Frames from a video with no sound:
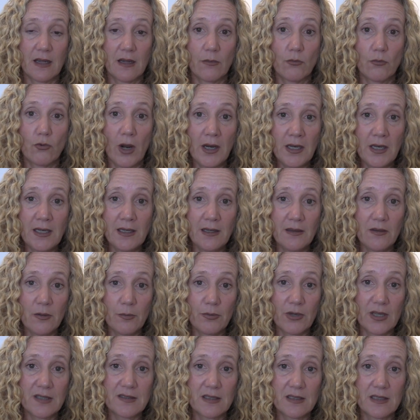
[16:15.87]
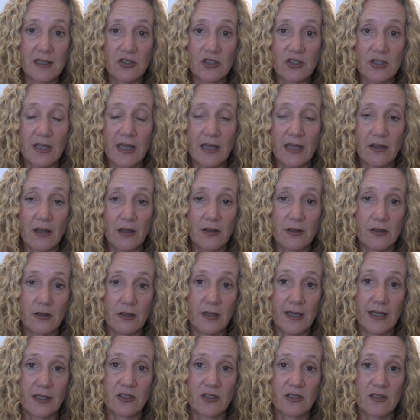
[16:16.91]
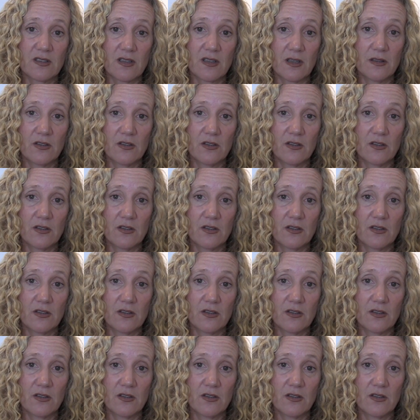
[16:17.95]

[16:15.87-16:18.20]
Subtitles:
running in the presidential and other elections